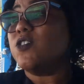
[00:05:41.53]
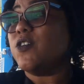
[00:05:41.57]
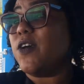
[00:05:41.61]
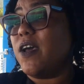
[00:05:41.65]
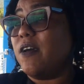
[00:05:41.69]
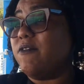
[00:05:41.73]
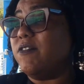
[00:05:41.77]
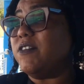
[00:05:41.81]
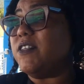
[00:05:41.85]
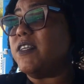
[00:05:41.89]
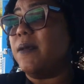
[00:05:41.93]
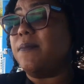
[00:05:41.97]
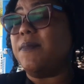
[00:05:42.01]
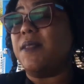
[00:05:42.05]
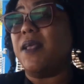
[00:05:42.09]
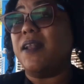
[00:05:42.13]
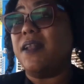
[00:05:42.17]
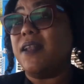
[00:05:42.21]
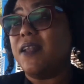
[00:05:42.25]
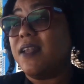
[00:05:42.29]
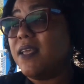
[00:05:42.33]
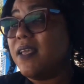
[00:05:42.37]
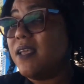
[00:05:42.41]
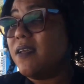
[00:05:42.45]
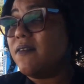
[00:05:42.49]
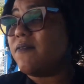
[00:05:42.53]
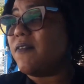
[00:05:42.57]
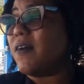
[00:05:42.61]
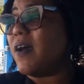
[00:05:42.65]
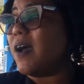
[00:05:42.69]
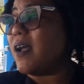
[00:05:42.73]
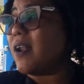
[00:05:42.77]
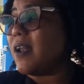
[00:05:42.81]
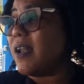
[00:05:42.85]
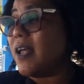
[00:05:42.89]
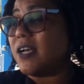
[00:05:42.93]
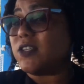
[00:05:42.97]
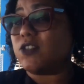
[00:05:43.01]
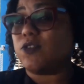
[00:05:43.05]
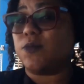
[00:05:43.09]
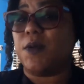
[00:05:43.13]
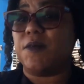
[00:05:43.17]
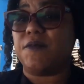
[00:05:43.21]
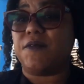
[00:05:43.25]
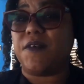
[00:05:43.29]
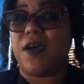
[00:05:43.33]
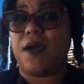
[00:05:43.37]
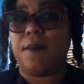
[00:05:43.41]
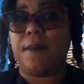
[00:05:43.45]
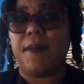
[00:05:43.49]
So every time they leave a classroom
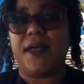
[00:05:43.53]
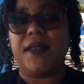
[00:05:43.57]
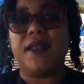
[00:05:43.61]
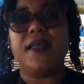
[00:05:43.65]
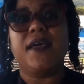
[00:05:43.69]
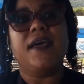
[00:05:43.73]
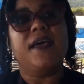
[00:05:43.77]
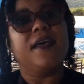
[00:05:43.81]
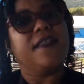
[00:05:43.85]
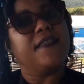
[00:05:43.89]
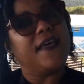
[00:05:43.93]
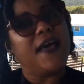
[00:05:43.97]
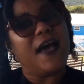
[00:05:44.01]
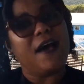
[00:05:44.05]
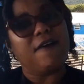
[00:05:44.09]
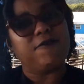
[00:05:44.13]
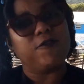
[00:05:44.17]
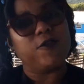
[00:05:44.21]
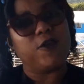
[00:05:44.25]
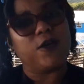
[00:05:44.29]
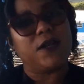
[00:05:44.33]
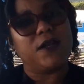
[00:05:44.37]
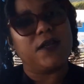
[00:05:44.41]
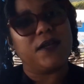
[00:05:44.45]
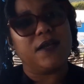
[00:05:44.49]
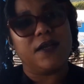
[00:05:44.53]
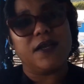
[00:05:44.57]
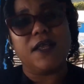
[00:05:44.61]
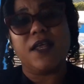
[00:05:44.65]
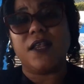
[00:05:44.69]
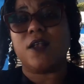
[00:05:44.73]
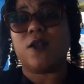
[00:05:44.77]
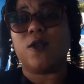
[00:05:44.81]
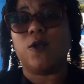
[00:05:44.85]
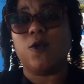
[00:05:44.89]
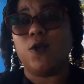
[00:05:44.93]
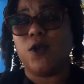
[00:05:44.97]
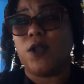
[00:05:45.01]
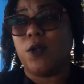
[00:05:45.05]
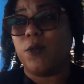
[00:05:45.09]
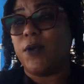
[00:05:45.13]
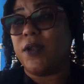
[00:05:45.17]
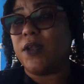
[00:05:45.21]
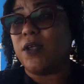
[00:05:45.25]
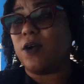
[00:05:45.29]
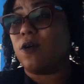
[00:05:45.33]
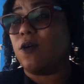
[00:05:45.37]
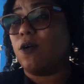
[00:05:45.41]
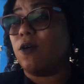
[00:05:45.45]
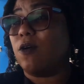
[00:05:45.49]
environment, they have to clean, including when
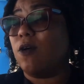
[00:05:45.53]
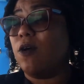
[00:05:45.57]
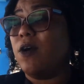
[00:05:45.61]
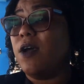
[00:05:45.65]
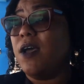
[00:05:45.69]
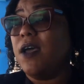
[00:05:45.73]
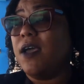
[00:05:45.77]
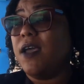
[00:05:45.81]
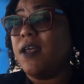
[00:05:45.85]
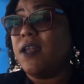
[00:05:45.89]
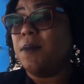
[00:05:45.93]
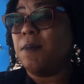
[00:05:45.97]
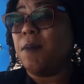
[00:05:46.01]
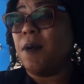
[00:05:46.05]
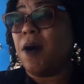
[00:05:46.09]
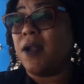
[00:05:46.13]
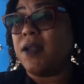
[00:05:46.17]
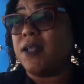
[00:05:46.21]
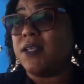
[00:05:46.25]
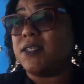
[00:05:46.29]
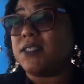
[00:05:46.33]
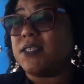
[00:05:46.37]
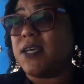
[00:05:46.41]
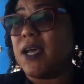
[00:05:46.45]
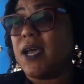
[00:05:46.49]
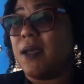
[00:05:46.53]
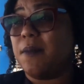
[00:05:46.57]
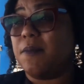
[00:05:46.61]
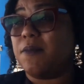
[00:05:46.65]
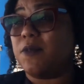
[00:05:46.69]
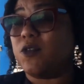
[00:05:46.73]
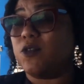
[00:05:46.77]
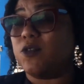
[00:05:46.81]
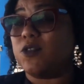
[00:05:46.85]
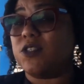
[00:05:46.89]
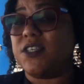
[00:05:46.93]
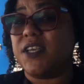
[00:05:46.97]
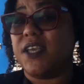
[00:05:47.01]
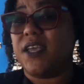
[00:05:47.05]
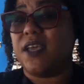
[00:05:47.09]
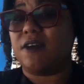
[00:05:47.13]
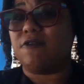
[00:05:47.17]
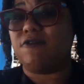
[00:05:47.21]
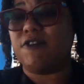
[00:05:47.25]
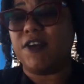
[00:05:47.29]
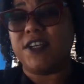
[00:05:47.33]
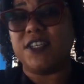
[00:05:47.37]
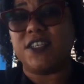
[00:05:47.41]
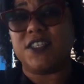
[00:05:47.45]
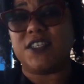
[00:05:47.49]
they go in the morning time to take
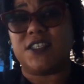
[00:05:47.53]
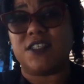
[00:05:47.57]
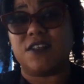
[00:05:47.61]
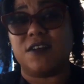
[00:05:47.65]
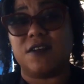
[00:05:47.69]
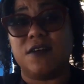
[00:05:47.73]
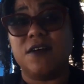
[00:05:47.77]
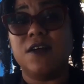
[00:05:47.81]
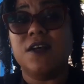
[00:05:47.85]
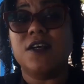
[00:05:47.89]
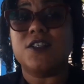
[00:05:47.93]
register.